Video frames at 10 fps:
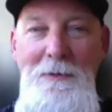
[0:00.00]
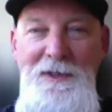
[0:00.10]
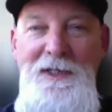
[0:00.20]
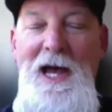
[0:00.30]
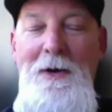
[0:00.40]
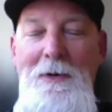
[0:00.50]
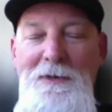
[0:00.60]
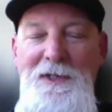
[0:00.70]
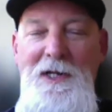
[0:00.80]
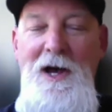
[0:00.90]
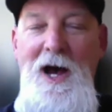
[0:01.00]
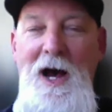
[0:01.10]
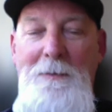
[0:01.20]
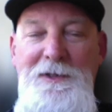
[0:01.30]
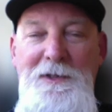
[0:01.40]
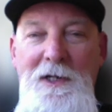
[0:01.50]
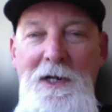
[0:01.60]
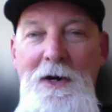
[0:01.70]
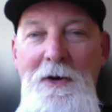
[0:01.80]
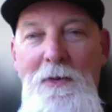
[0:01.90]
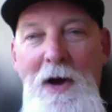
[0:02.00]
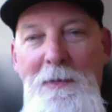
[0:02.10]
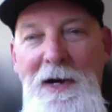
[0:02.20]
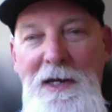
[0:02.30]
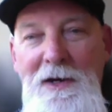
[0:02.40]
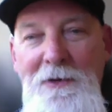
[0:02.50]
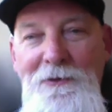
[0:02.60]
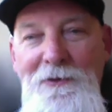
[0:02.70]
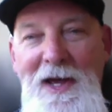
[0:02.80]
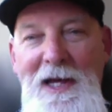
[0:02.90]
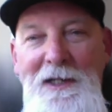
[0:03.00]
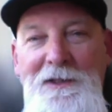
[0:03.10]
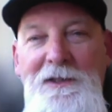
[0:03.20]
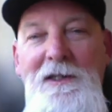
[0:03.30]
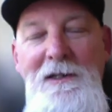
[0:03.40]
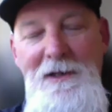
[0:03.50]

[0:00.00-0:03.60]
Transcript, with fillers: It was the cops rubbing it in your face.